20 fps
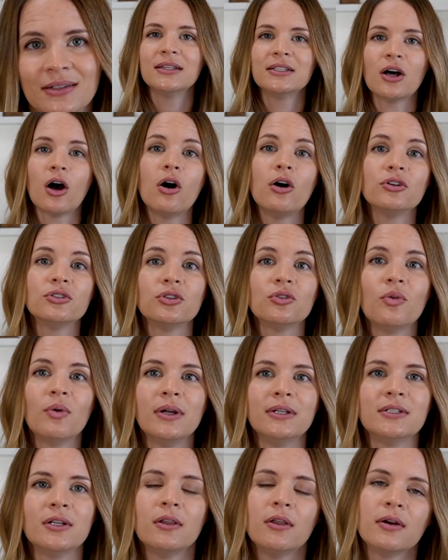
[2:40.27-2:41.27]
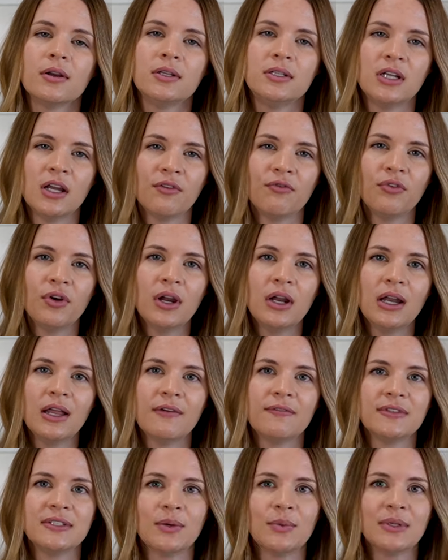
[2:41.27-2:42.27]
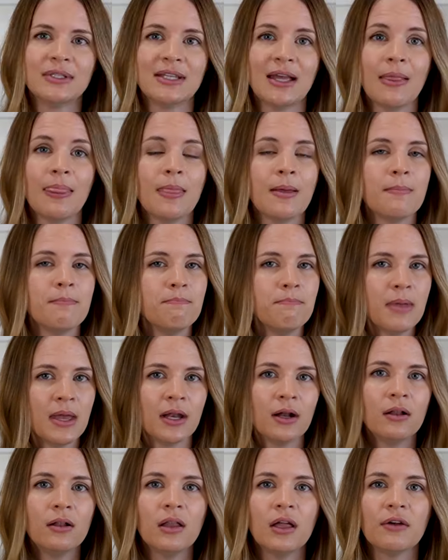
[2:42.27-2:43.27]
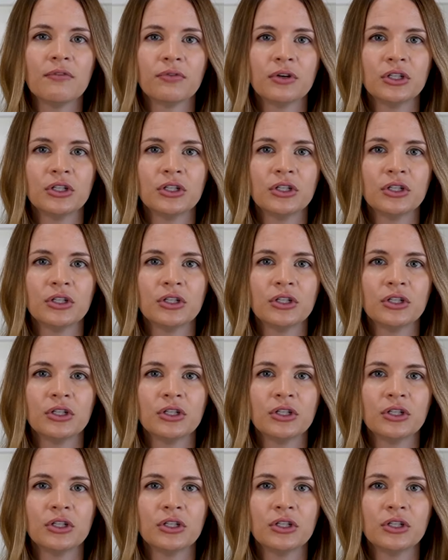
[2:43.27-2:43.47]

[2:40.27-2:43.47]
It's also going to look different if someone's in the middle of